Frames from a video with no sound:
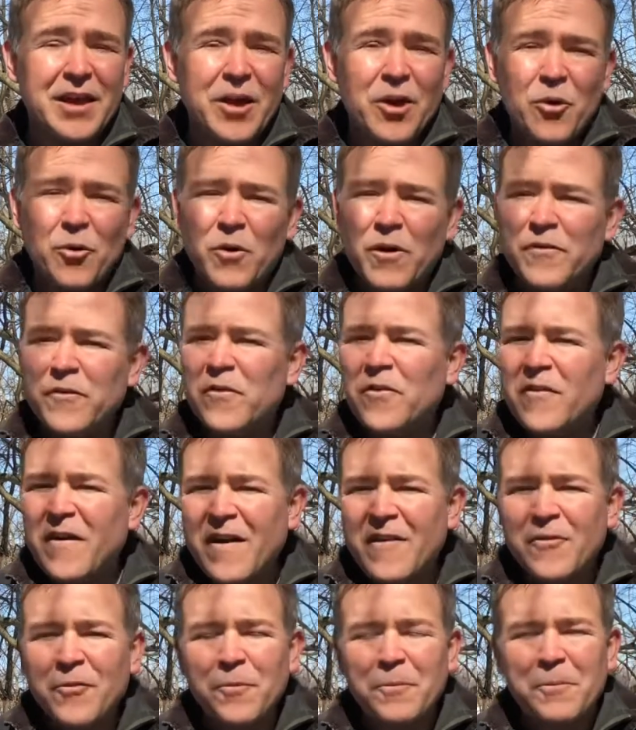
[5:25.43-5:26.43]
Well, if you've
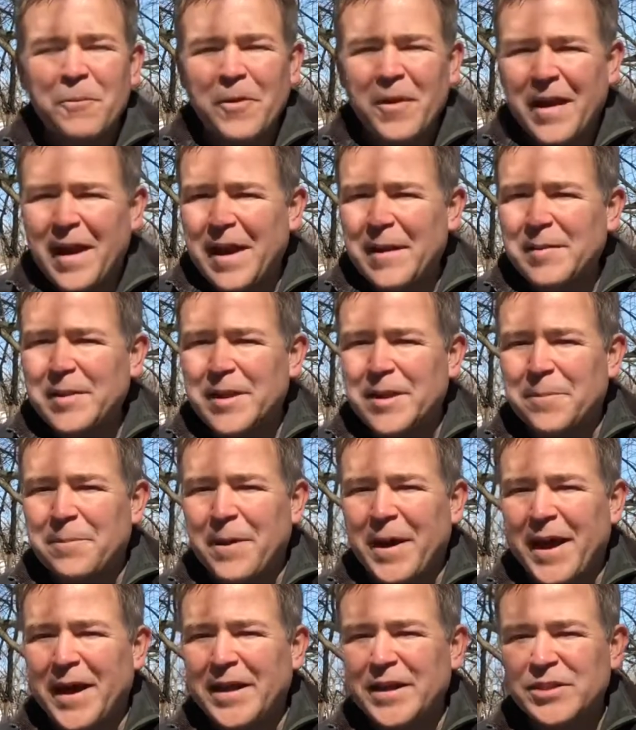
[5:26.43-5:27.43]
ever climbed in a
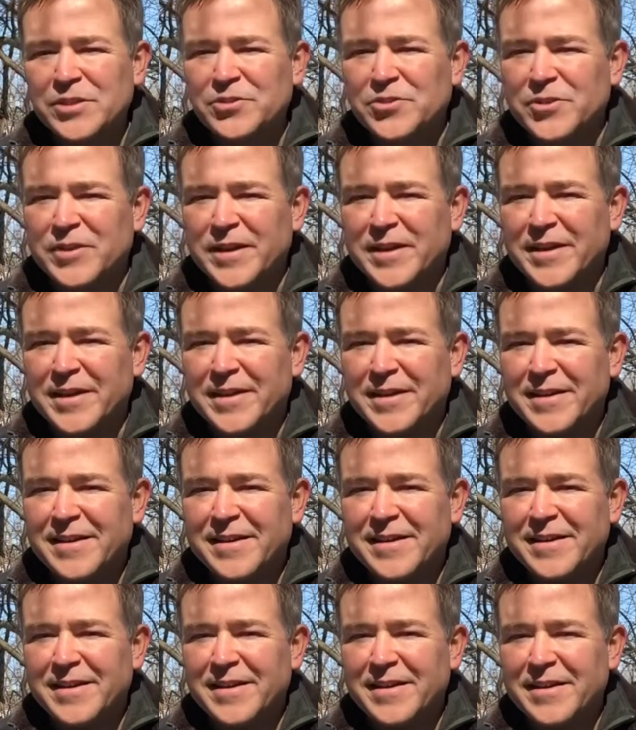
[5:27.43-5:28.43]
pine tree,
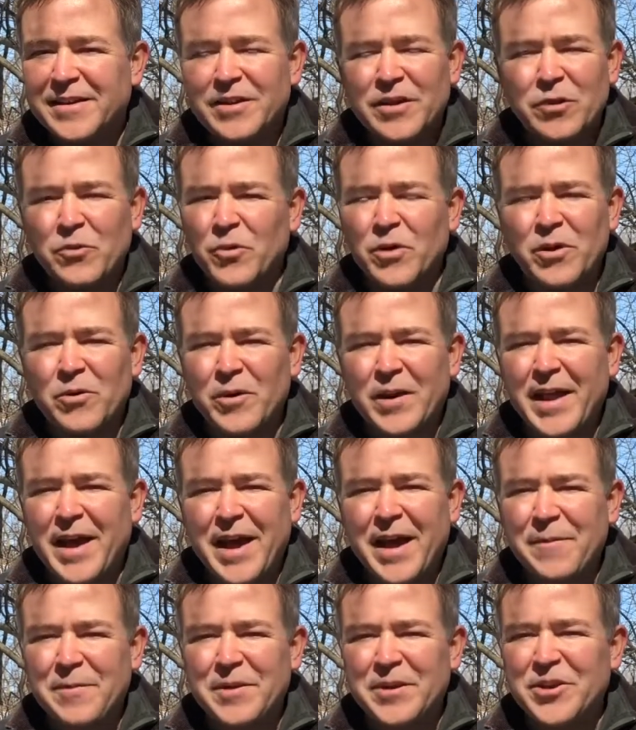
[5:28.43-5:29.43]
like what, what
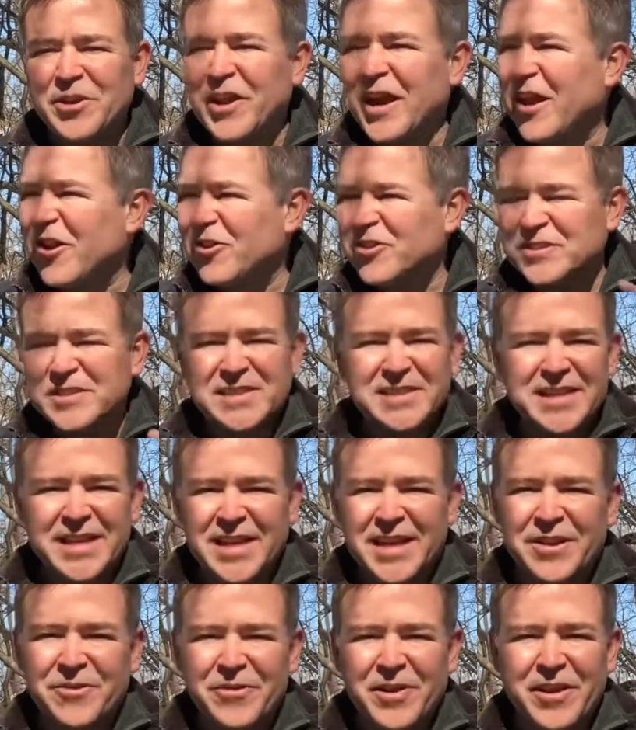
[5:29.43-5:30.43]
happened? You got all
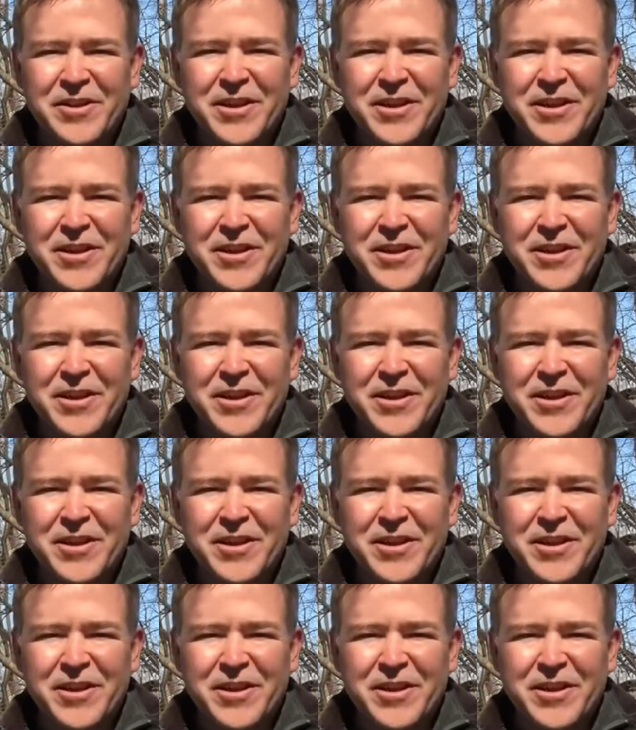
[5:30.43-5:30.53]
sticky, right?